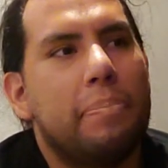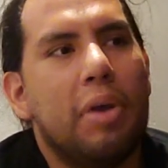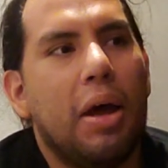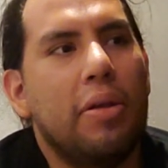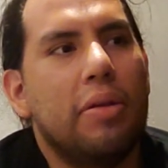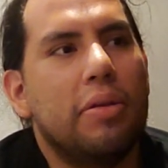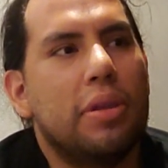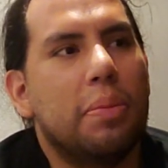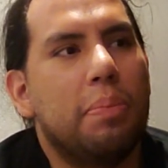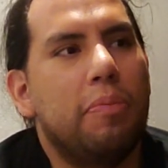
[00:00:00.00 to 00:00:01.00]

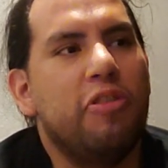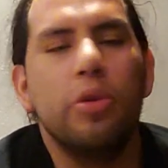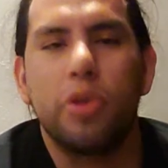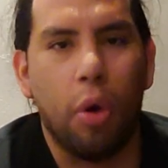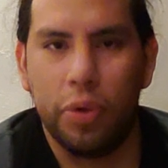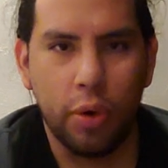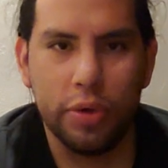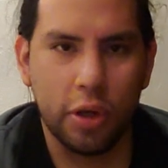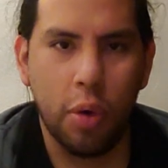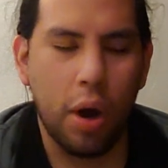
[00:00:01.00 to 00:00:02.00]
The views are only
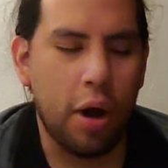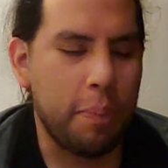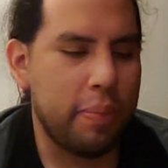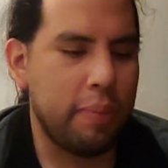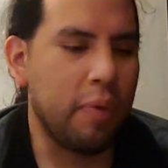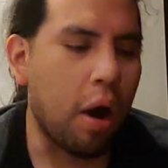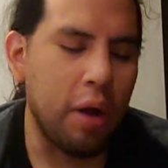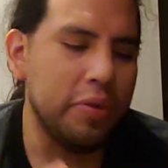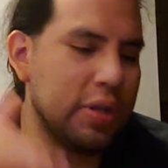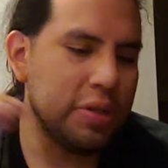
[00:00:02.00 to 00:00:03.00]
going to go up
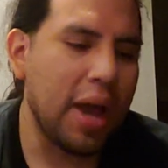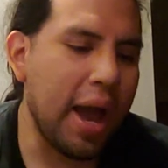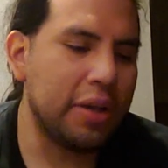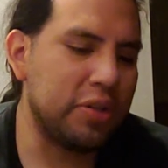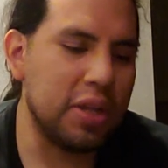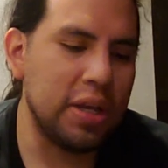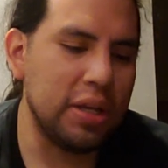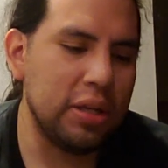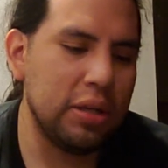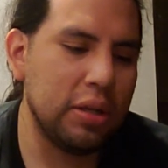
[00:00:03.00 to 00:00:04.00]
on these as
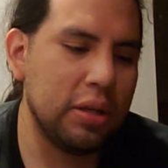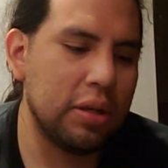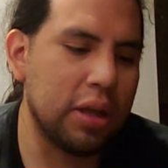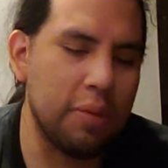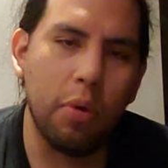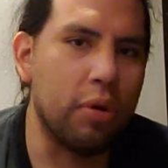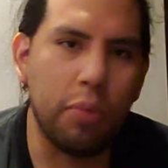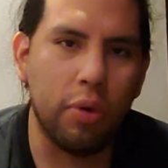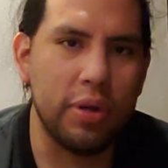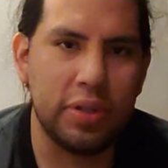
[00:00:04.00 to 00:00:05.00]
they get more
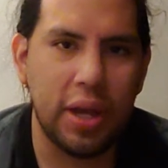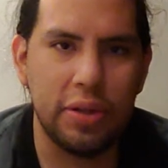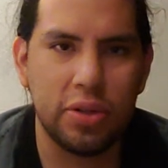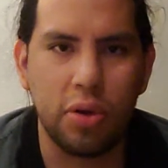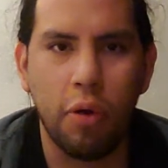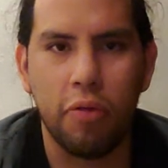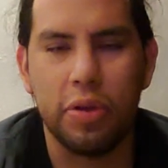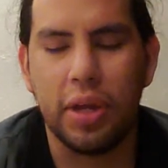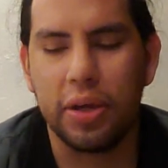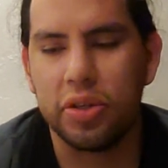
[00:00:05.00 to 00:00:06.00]
and more intense over
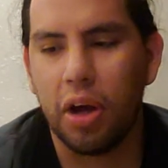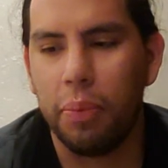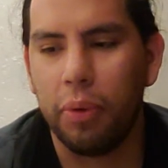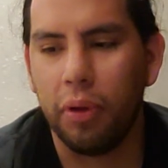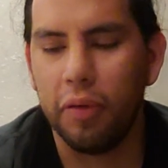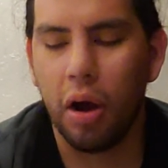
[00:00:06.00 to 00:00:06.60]
the next couple